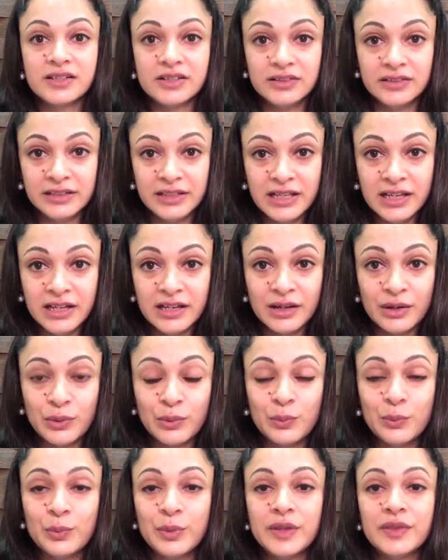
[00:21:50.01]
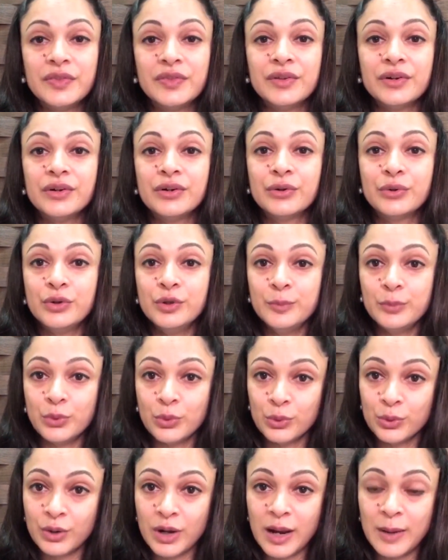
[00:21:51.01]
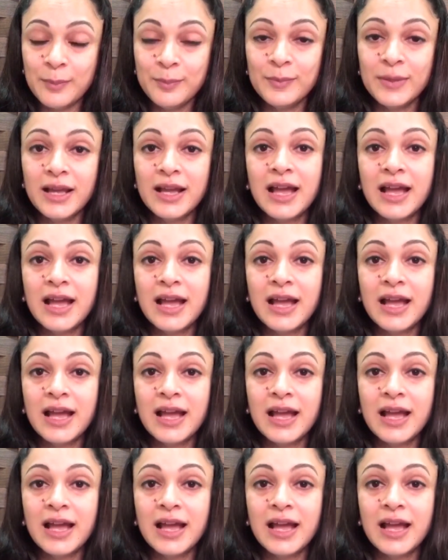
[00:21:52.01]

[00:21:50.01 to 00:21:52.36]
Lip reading: early with a good program,